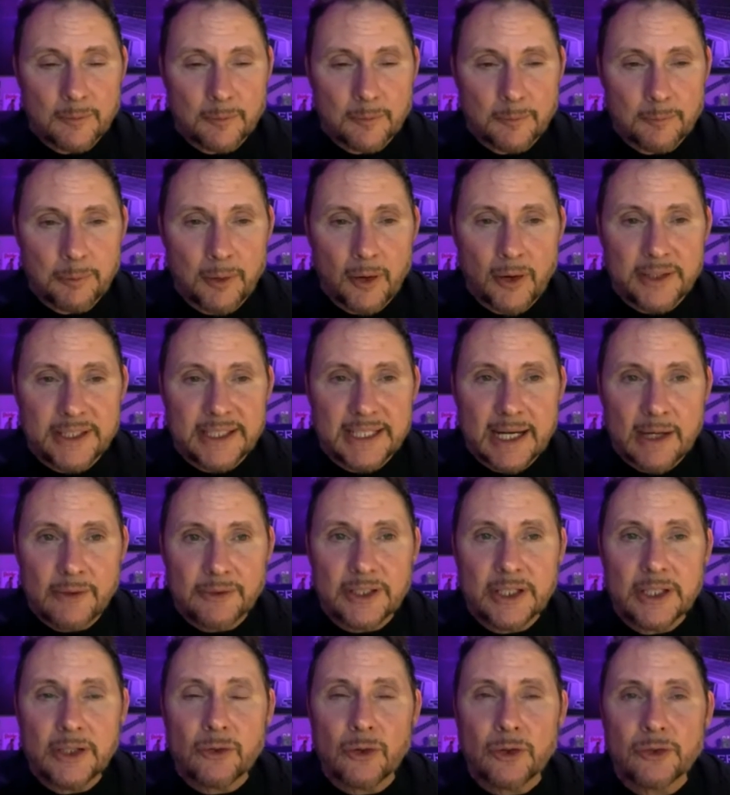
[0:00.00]
party out
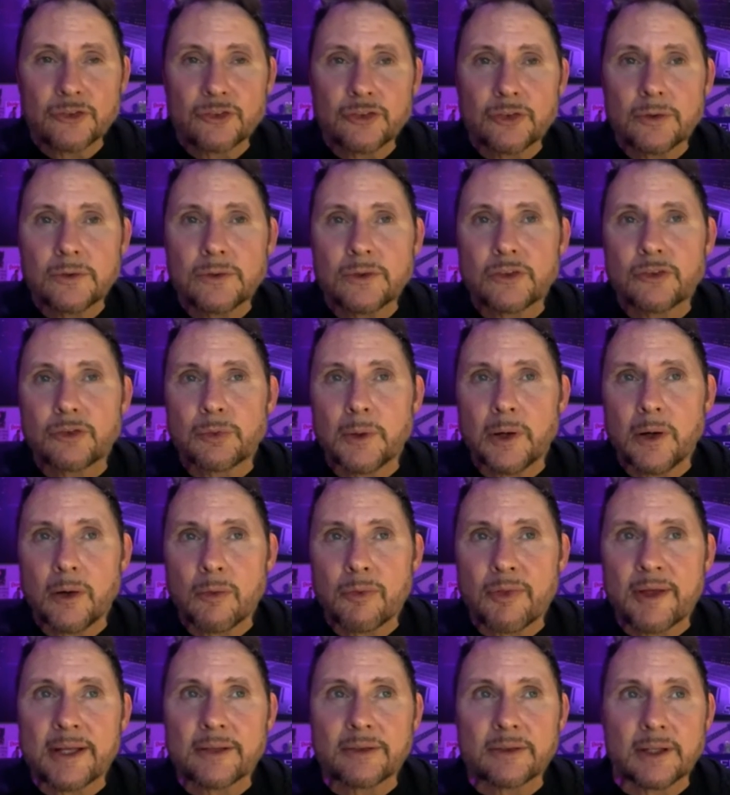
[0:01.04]
here on June the
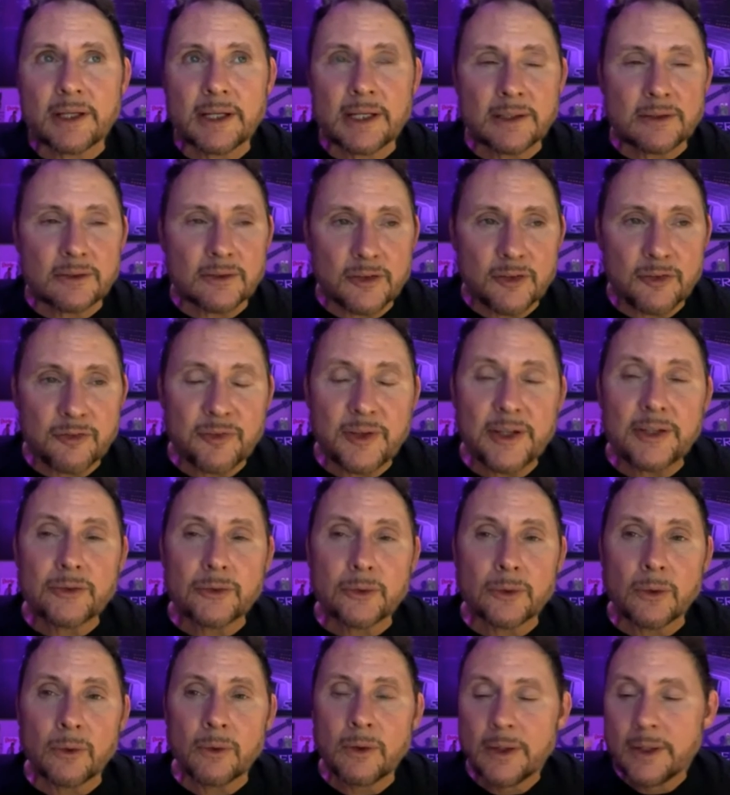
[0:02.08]
12th at the
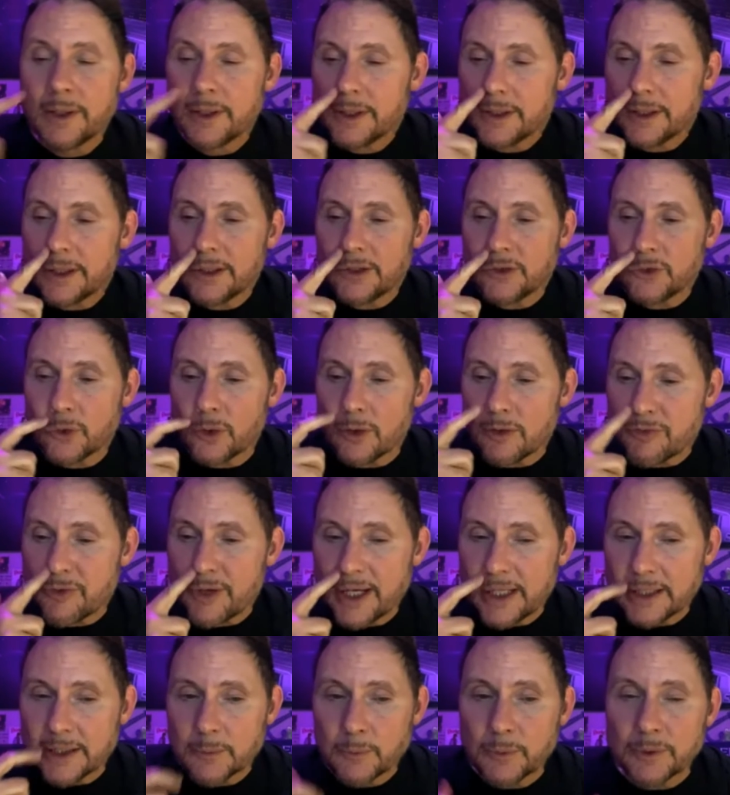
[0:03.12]
Federal in North
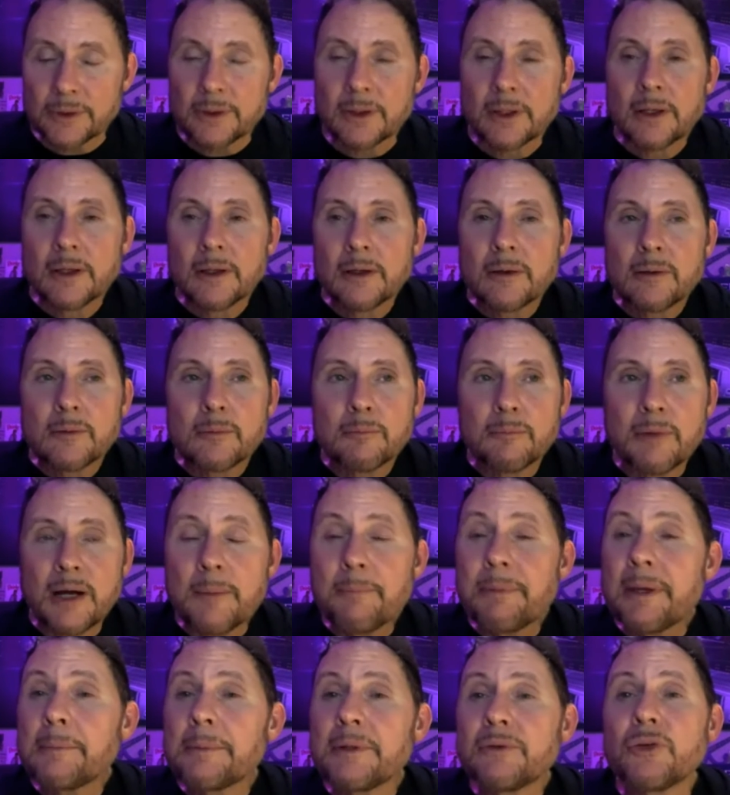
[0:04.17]
Hollywood, my
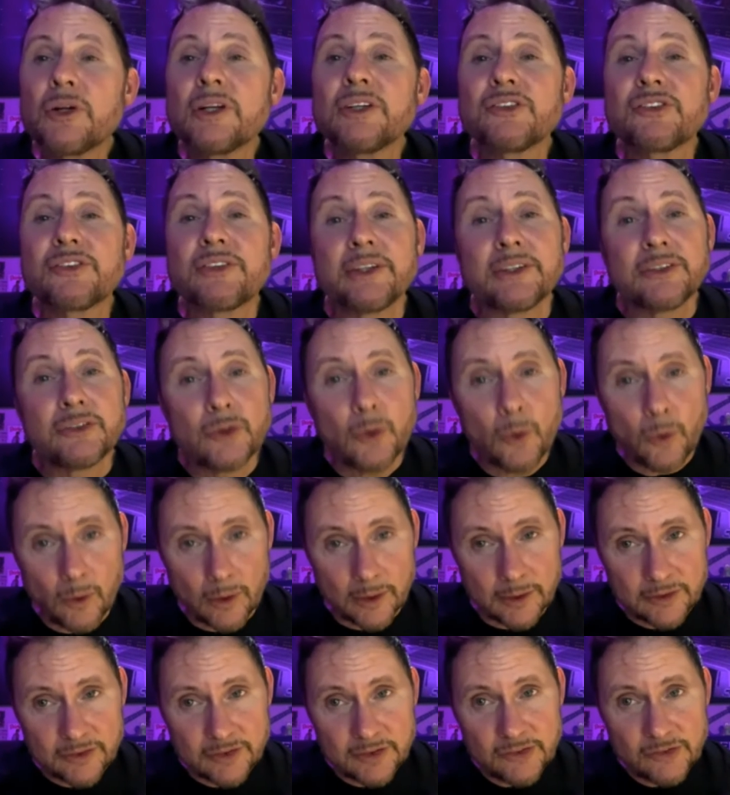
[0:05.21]
baby runs the door.
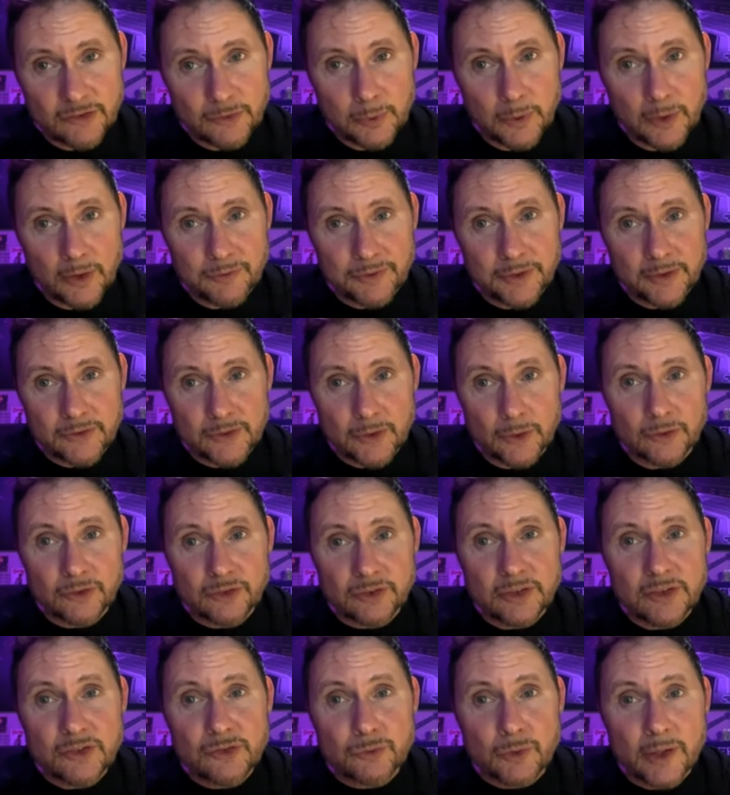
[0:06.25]
She's 12 years old.
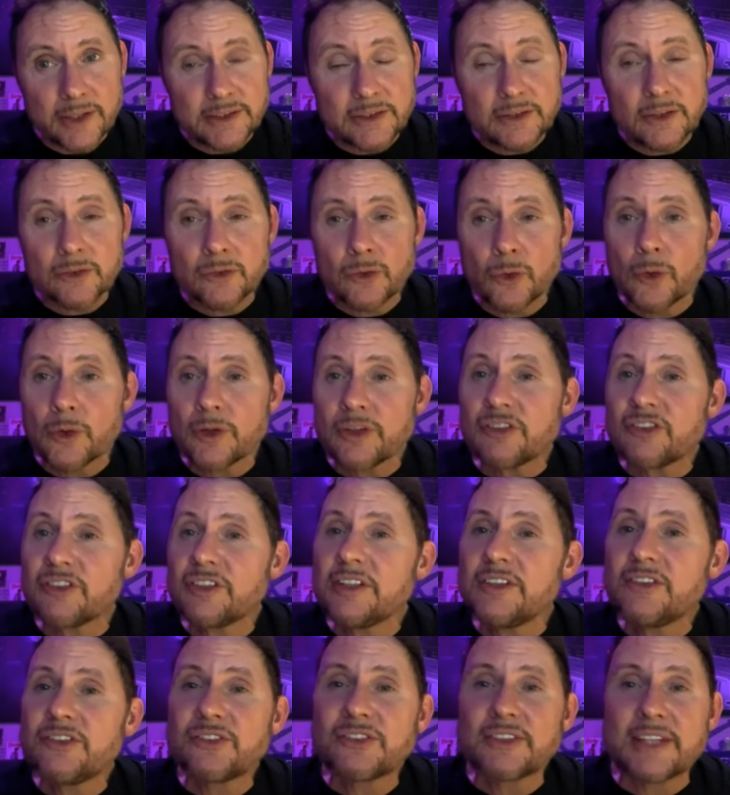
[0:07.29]
She's running the door.
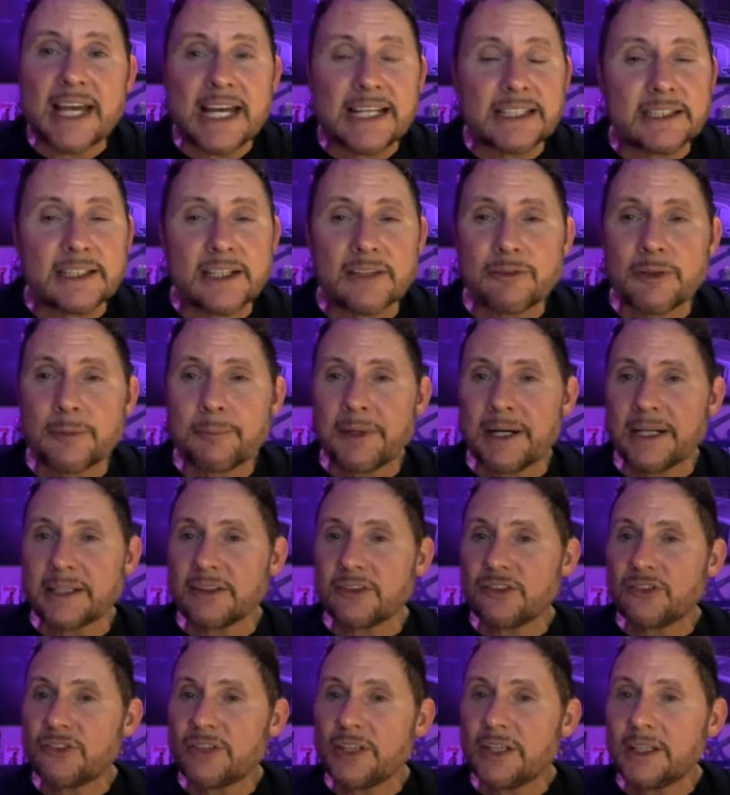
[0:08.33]
She's scanning
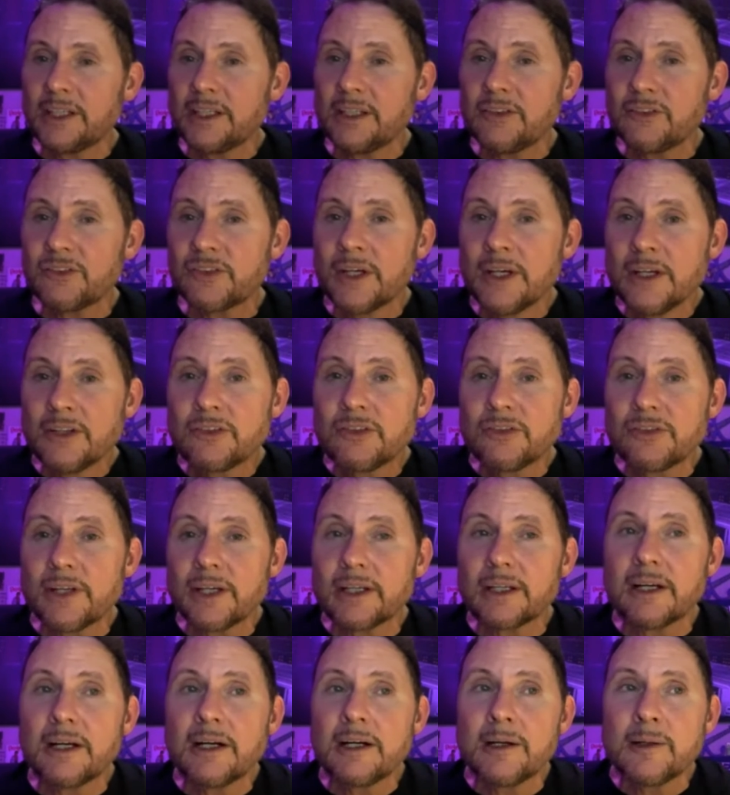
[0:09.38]
everybody's tickets. She's
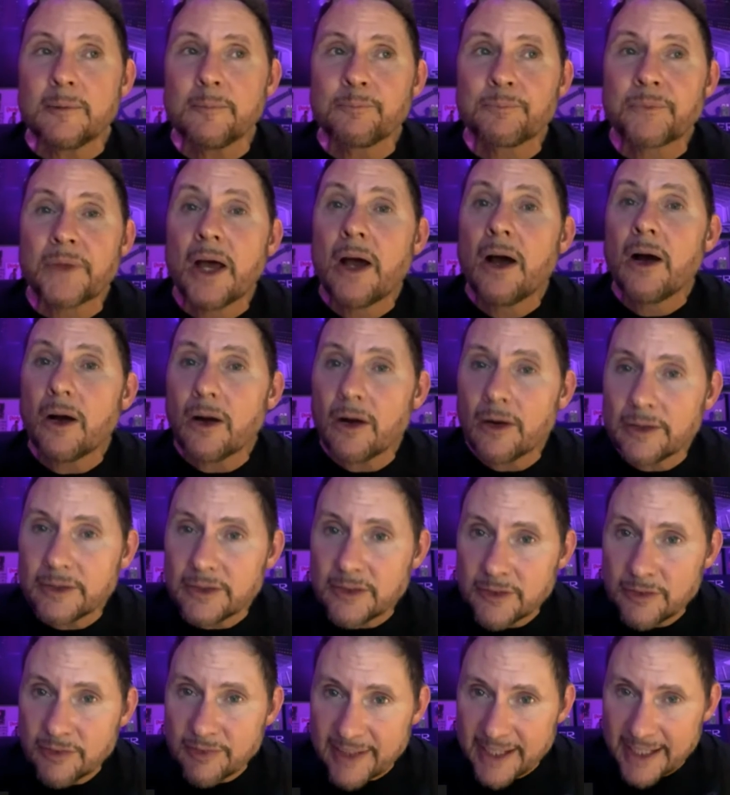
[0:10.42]
like, are
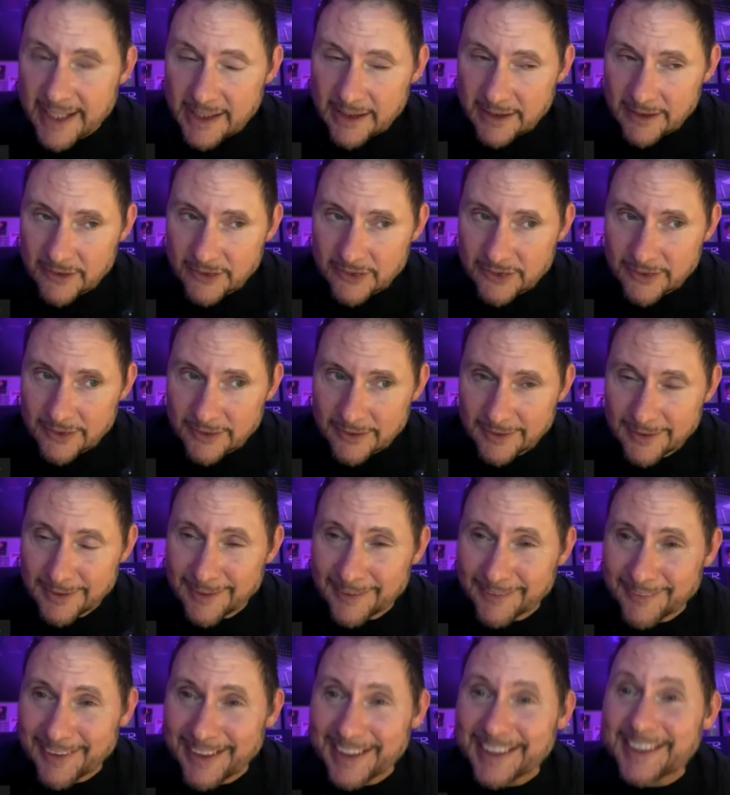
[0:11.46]
you vaxxed?
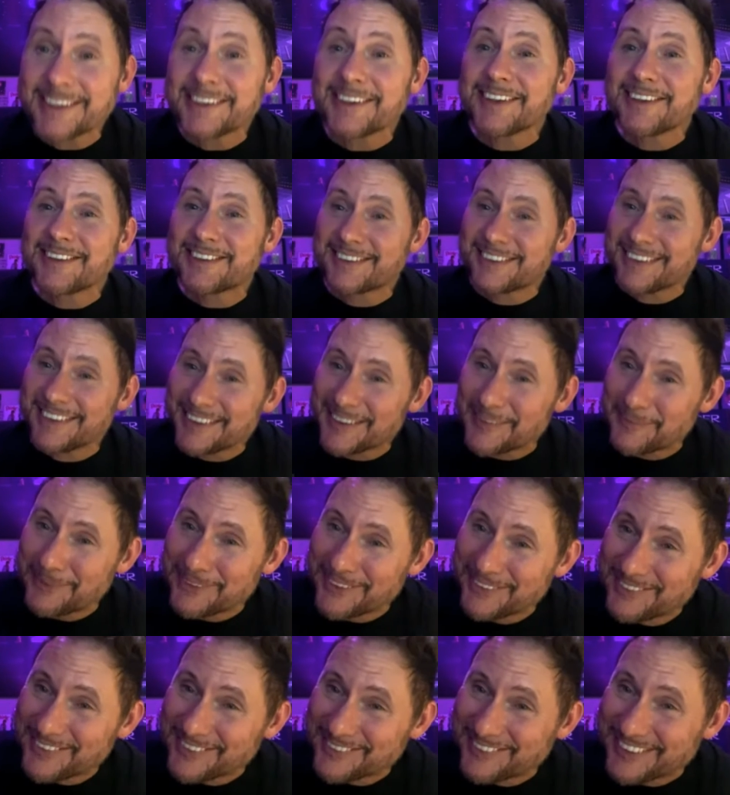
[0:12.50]
All right, can I see your
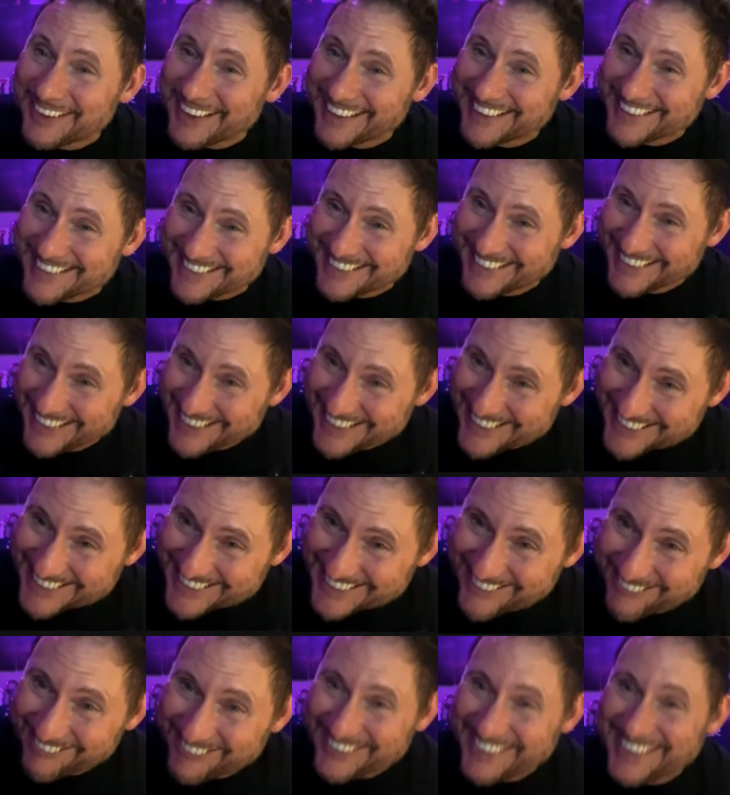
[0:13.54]
proof of
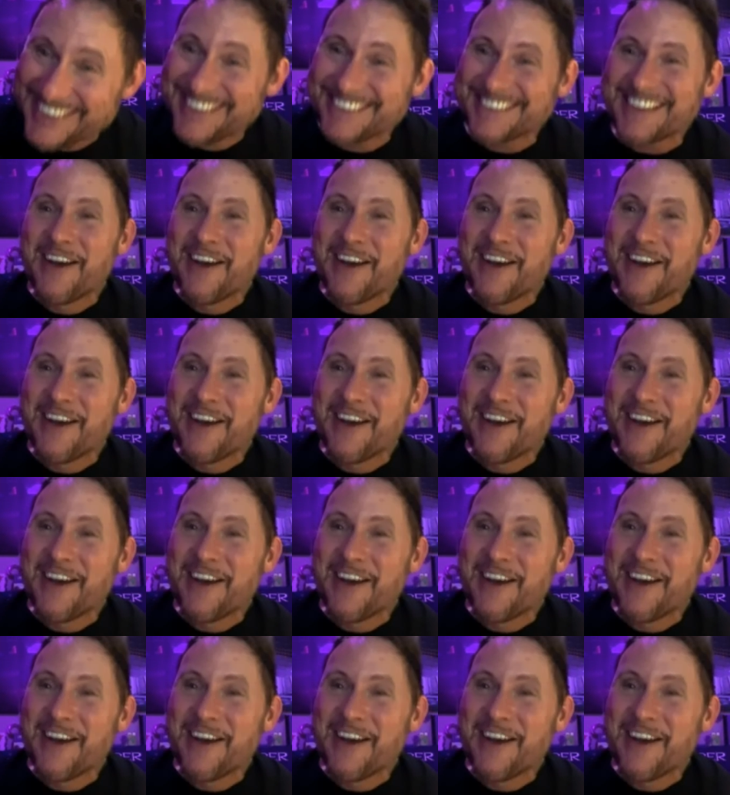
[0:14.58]
vaccination, please?